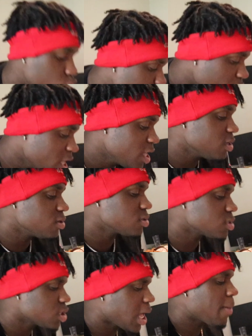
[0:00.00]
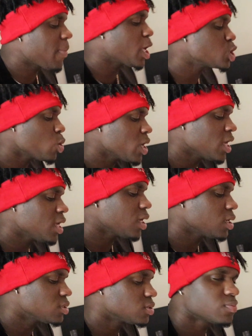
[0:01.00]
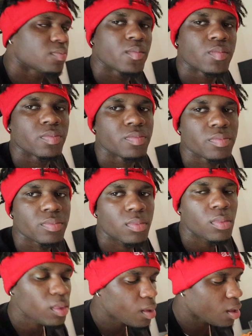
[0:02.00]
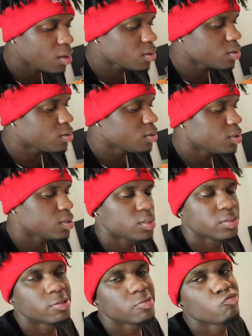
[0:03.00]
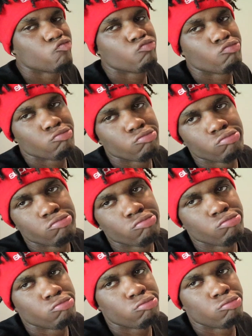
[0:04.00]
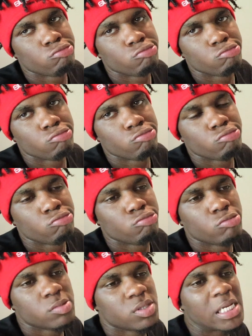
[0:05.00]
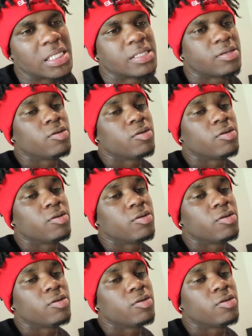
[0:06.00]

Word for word: those ears. I made your ears. I made his whole body by myself. I'm Virgin Mary. Mm, that's